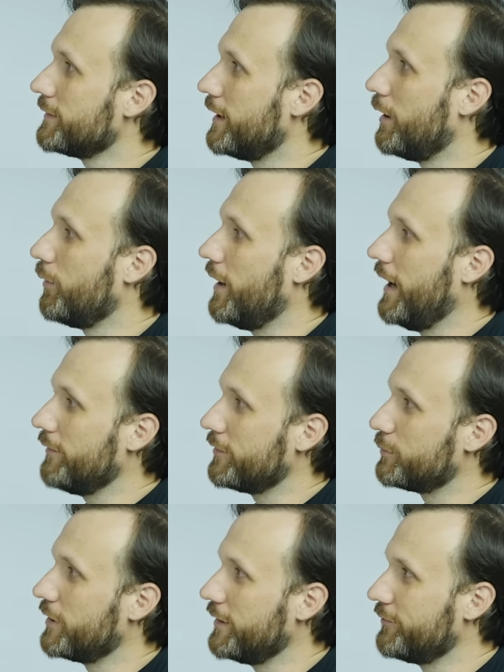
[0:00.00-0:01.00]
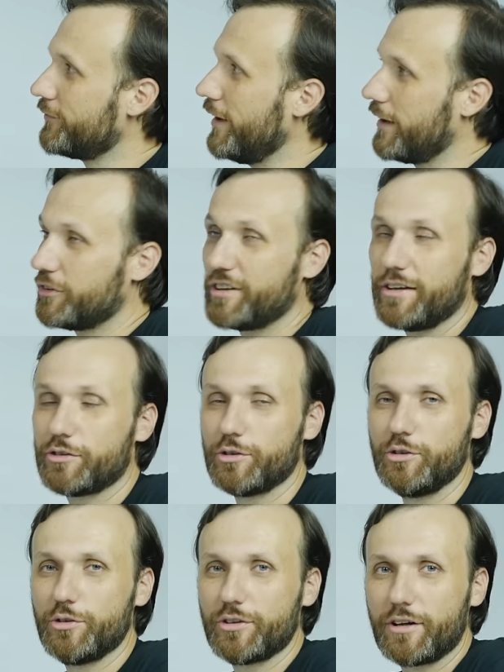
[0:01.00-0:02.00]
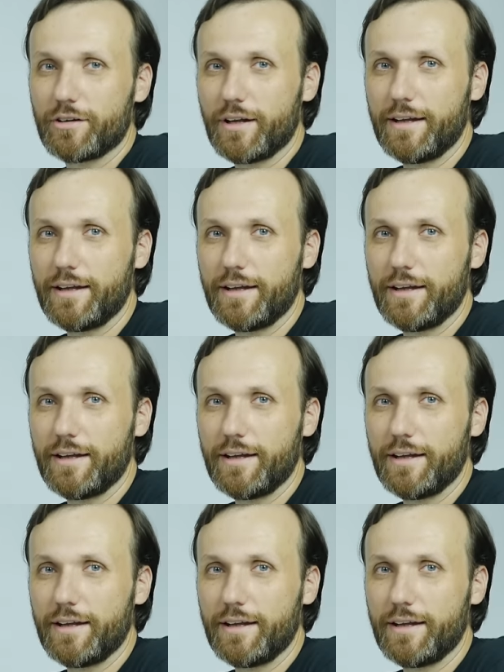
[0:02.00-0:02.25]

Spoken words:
Now, I haven't really had a chance to use it on